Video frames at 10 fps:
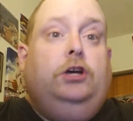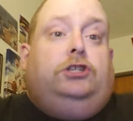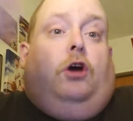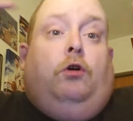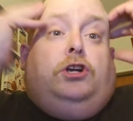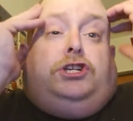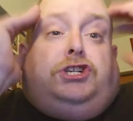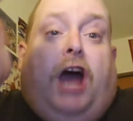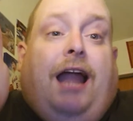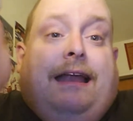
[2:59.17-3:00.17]
So
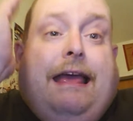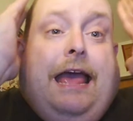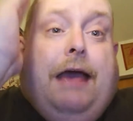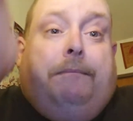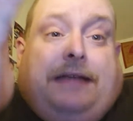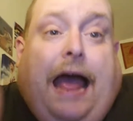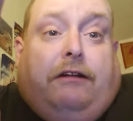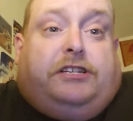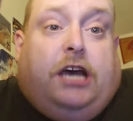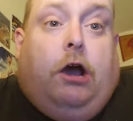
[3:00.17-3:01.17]
shut him
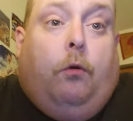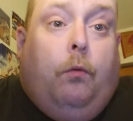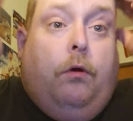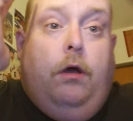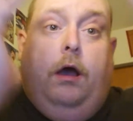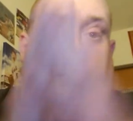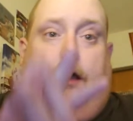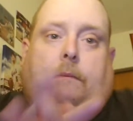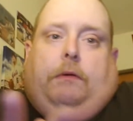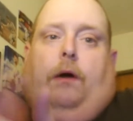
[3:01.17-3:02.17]
down too.
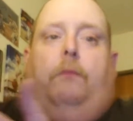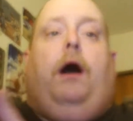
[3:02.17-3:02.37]
I mean, what?